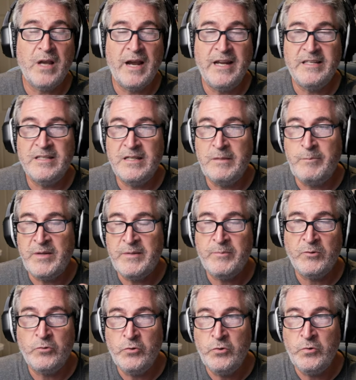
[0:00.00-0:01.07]
I see
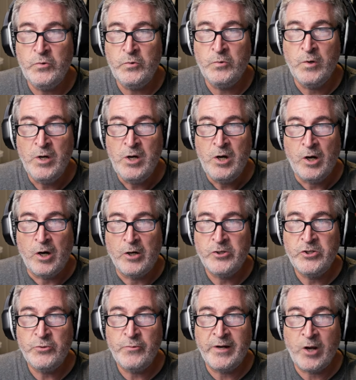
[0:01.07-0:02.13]
people who are
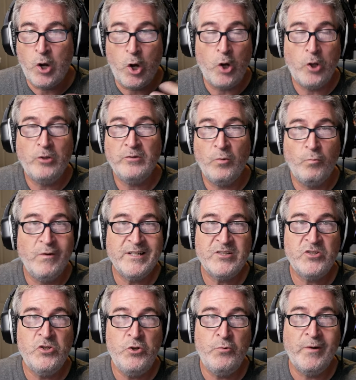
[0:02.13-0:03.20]
doing all what's
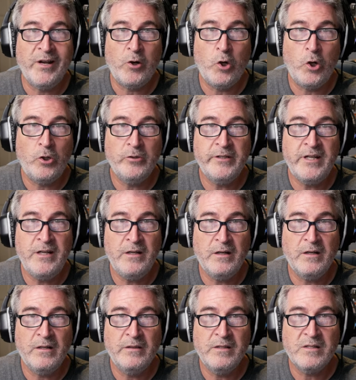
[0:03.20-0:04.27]
new at Aldi
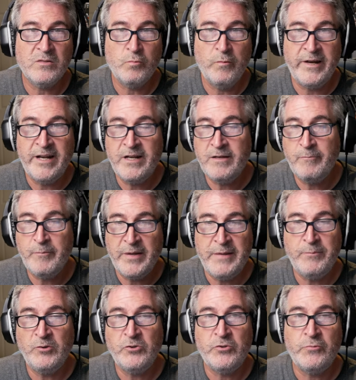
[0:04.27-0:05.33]
on this week.
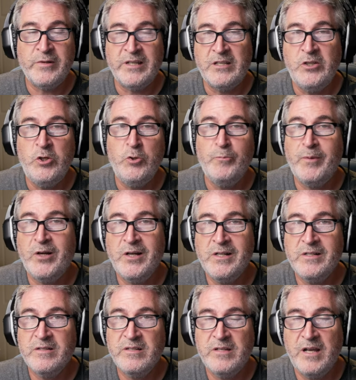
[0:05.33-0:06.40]
People doing coupon
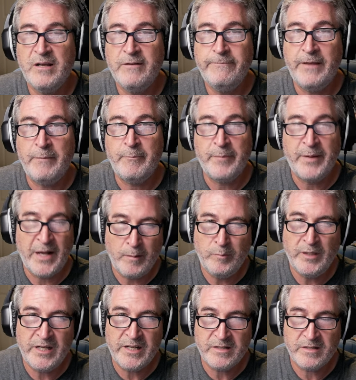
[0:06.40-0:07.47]
stuff at
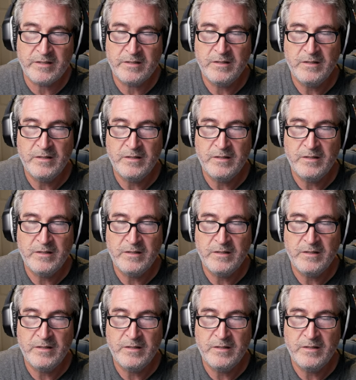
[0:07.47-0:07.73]
Publix.